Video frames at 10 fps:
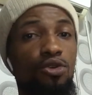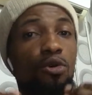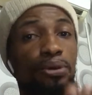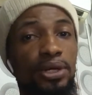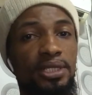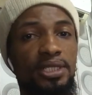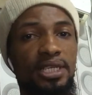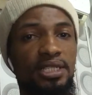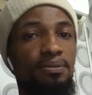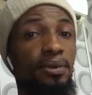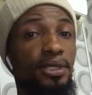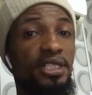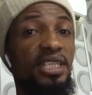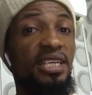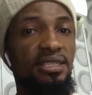process much
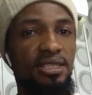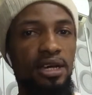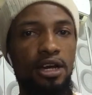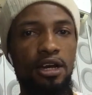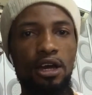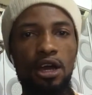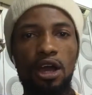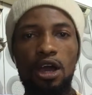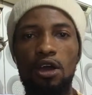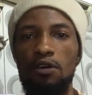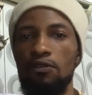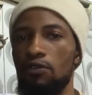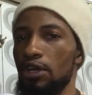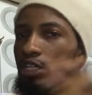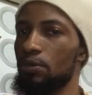easier
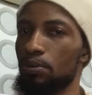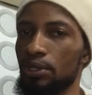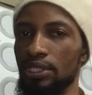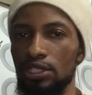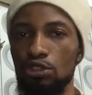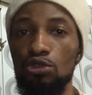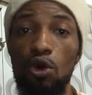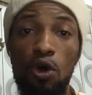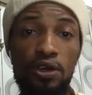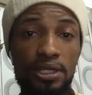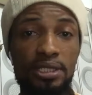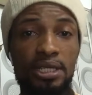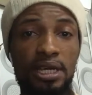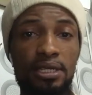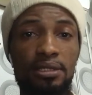for each person to
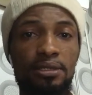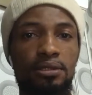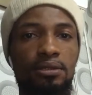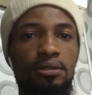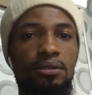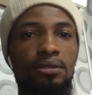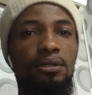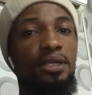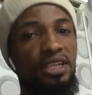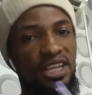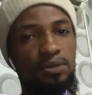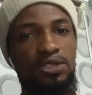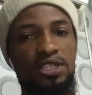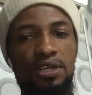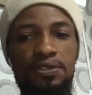understand
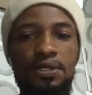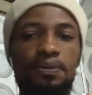themselves.